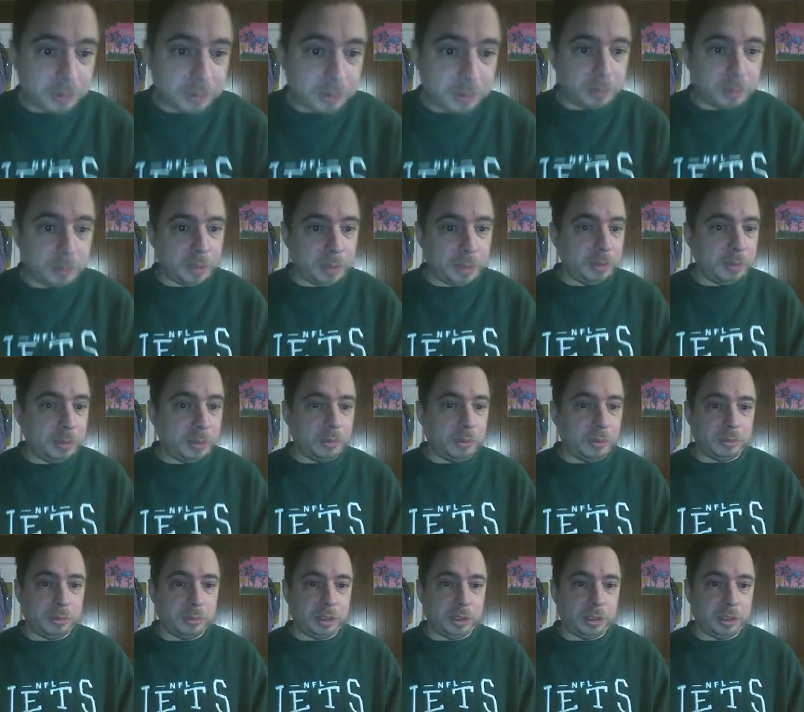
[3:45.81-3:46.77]
or maybe
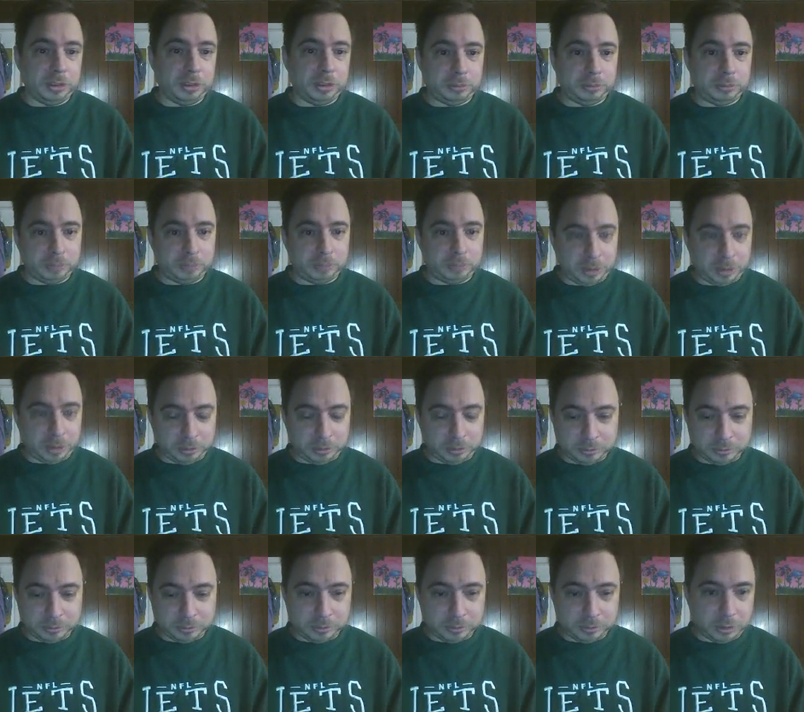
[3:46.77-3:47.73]
one of my uh, my
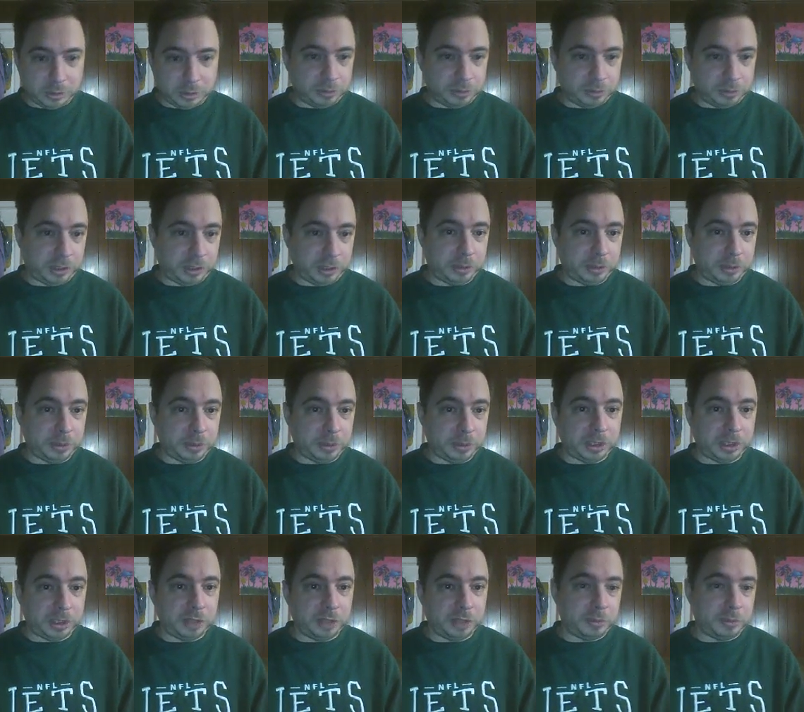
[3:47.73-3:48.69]
her family
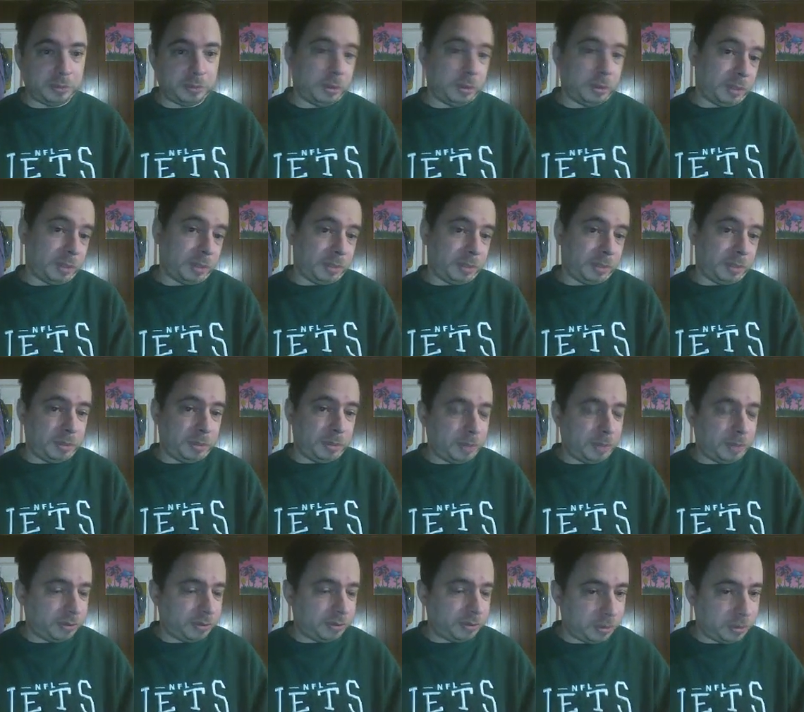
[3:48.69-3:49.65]
might get it for me, or my, maybe
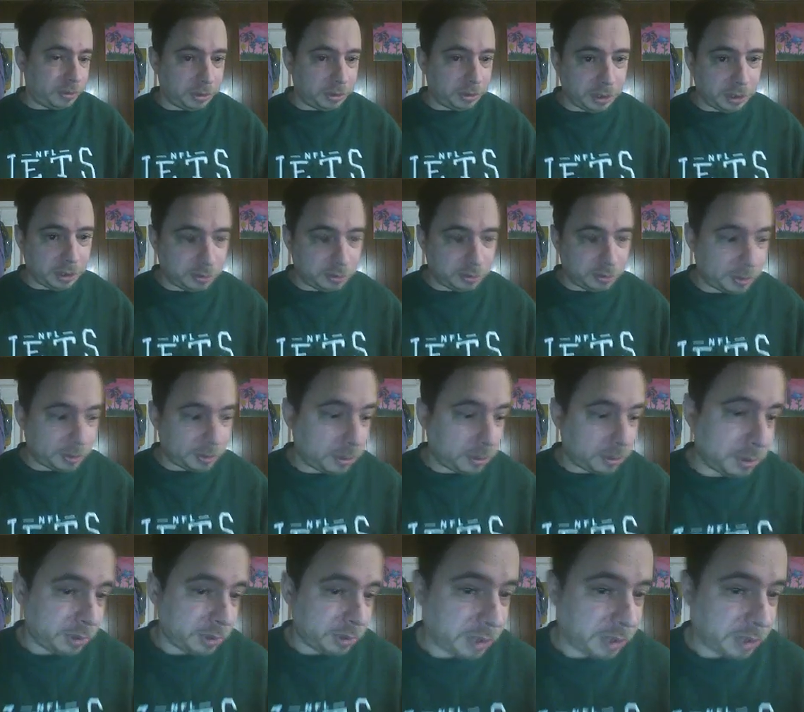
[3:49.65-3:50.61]
my family will get it for me.
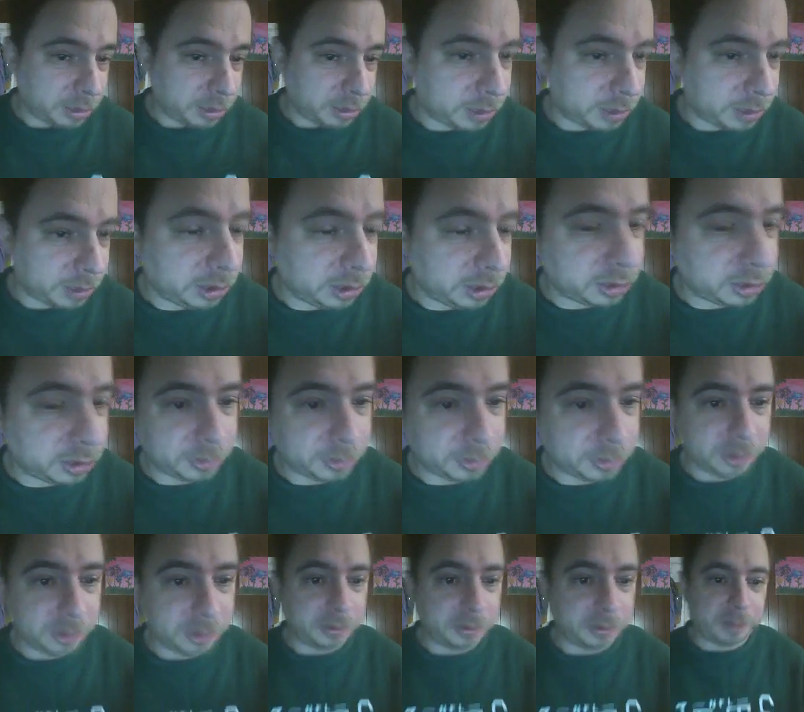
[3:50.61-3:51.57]
I'll put it down on my list,
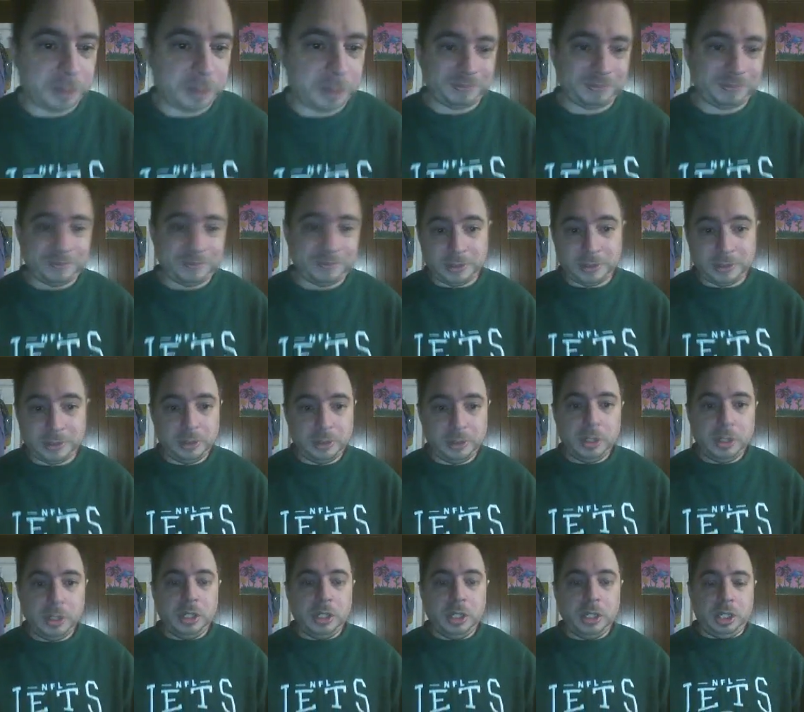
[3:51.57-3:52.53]
but. Uh,
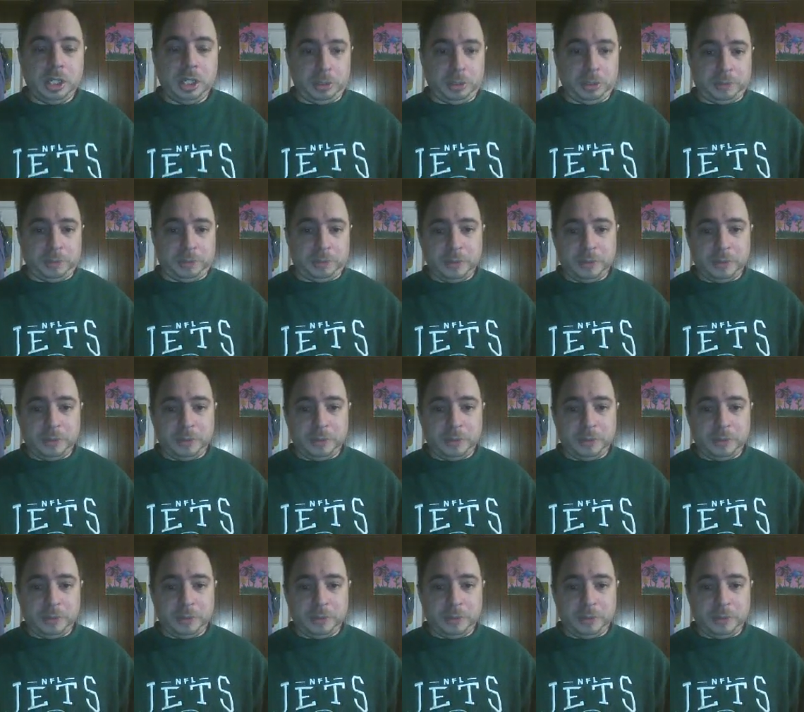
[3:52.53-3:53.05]
Anyway,